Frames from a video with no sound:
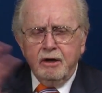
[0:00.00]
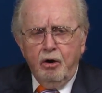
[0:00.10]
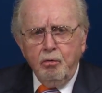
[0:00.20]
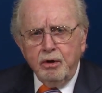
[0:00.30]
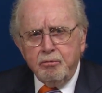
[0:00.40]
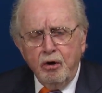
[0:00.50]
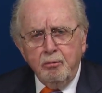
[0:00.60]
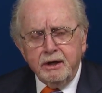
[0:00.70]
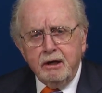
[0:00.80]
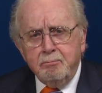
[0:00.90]
the Holy
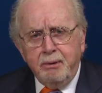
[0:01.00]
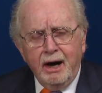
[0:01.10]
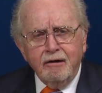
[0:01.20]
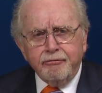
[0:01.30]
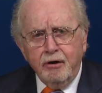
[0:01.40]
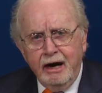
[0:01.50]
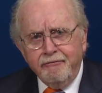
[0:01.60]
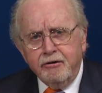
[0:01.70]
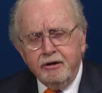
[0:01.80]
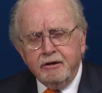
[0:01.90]
Roman Empire
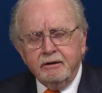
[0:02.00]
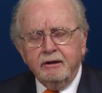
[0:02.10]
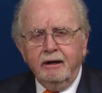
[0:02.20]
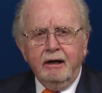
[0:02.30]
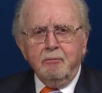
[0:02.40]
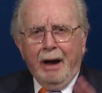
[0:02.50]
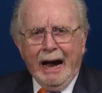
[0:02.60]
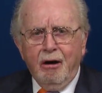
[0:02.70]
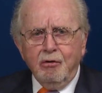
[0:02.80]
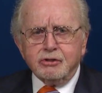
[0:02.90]
forever, and the
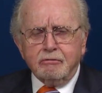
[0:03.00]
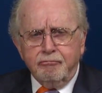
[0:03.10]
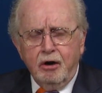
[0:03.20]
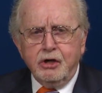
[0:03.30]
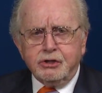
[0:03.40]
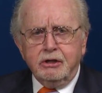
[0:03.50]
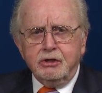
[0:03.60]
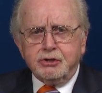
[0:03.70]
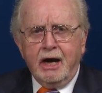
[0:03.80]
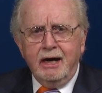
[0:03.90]
powers of Russia
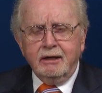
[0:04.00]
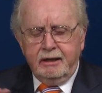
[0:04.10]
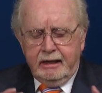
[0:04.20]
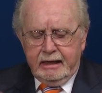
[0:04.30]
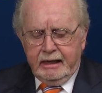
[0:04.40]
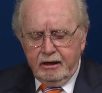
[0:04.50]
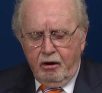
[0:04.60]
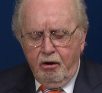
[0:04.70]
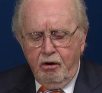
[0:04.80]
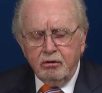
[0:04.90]
and China and
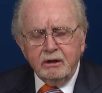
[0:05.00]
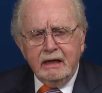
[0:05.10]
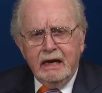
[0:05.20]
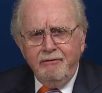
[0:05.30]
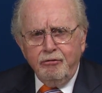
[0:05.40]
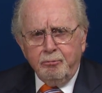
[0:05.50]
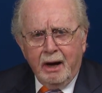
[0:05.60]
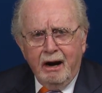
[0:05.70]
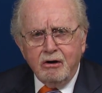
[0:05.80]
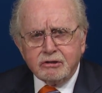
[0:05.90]
all the evil
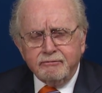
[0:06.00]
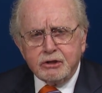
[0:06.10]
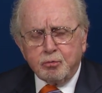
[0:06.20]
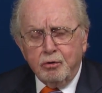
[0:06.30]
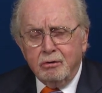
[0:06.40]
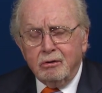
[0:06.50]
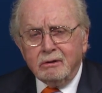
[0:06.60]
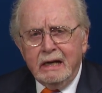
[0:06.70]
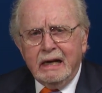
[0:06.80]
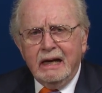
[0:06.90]
powers of this
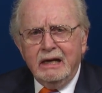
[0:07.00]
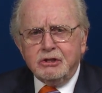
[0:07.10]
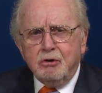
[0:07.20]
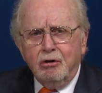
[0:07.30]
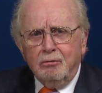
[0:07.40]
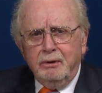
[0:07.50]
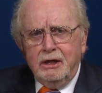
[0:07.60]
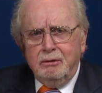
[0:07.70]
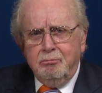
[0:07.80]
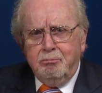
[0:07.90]
world, and he's going to
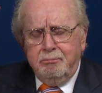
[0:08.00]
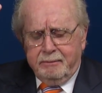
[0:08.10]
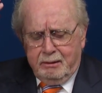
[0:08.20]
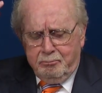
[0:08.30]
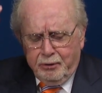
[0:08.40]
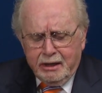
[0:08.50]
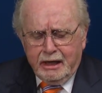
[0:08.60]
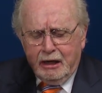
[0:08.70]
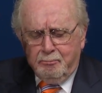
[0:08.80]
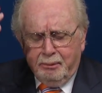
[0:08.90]
be
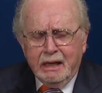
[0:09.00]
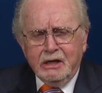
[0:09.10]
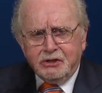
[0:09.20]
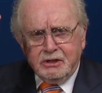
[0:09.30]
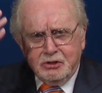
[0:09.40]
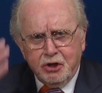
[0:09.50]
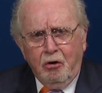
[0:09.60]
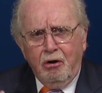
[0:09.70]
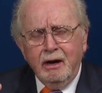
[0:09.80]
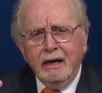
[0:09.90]
bringing peace and
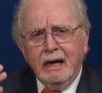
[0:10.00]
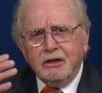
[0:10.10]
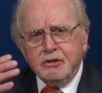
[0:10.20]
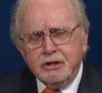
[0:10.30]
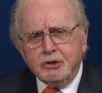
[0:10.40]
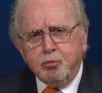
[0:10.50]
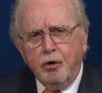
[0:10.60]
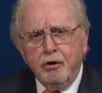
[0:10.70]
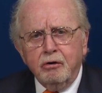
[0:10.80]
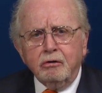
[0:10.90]
joy to this
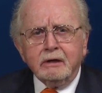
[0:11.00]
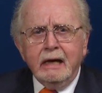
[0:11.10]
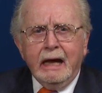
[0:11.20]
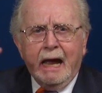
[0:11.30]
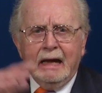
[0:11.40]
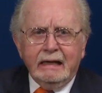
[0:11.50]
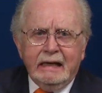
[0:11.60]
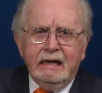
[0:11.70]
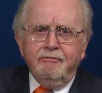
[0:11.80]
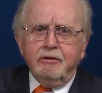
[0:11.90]
world and
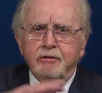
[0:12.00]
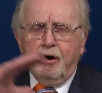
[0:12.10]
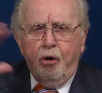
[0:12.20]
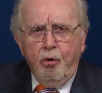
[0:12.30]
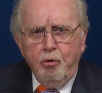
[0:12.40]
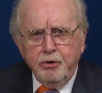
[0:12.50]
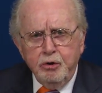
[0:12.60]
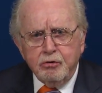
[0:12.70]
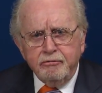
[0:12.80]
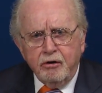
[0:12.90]
even the whole
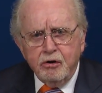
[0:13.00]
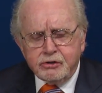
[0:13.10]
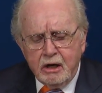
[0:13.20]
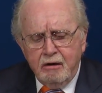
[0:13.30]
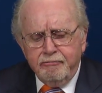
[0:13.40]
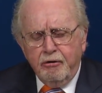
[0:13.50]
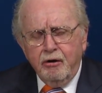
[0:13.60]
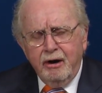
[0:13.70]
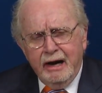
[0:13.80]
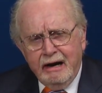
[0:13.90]
universe
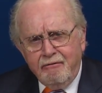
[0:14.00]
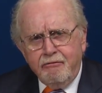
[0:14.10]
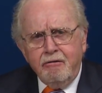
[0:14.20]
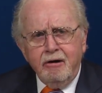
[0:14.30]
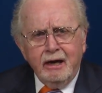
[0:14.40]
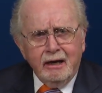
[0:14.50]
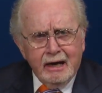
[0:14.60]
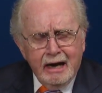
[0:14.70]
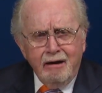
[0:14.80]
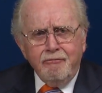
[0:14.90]
forever and
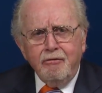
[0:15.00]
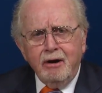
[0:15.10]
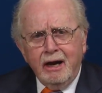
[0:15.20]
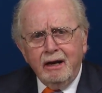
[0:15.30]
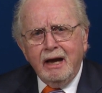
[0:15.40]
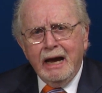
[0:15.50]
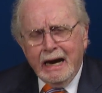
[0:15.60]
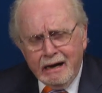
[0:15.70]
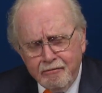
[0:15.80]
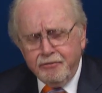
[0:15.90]
ever and
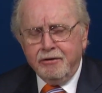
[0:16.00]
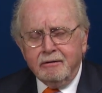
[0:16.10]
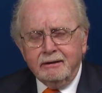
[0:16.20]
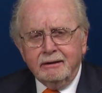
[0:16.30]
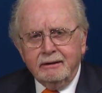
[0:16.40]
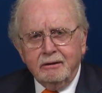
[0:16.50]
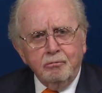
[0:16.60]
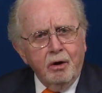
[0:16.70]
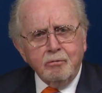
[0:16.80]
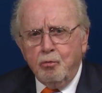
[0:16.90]
ever.
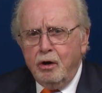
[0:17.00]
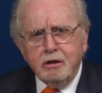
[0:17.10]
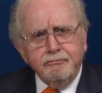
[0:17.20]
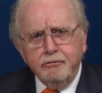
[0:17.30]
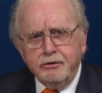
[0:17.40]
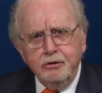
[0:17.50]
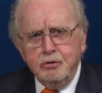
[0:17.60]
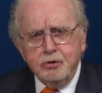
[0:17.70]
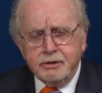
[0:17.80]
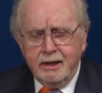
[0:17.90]
What wonderful
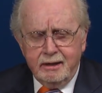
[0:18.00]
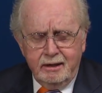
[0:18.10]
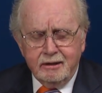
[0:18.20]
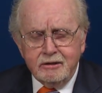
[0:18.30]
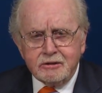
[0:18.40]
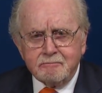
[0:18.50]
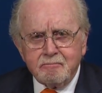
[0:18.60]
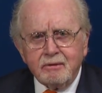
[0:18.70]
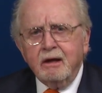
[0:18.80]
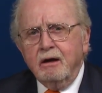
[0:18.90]
news that is.
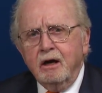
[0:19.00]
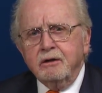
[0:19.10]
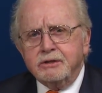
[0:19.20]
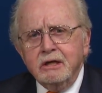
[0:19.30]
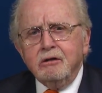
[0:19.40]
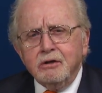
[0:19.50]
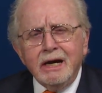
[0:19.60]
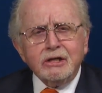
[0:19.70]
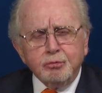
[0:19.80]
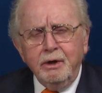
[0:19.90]
Until
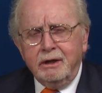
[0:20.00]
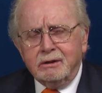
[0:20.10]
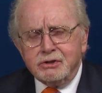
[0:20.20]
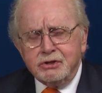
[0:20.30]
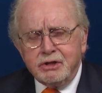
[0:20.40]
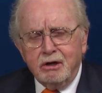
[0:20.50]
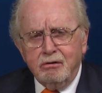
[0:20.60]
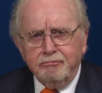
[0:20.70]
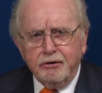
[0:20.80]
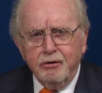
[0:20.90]
next week, this is
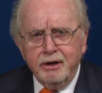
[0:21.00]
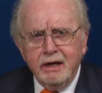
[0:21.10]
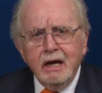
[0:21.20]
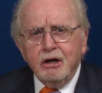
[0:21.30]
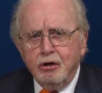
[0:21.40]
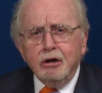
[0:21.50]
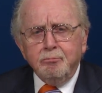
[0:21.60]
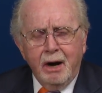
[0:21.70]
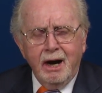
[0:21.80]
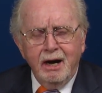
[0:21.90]
Gerald Flurry.
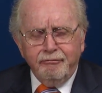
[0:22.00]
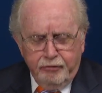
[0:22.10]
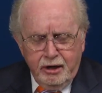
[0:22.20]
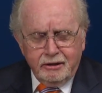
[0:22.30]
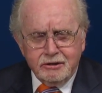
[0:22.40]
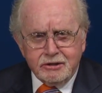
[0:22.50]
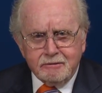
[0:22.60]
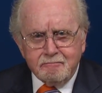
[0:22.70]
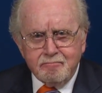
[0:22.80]
Goodbye, friends.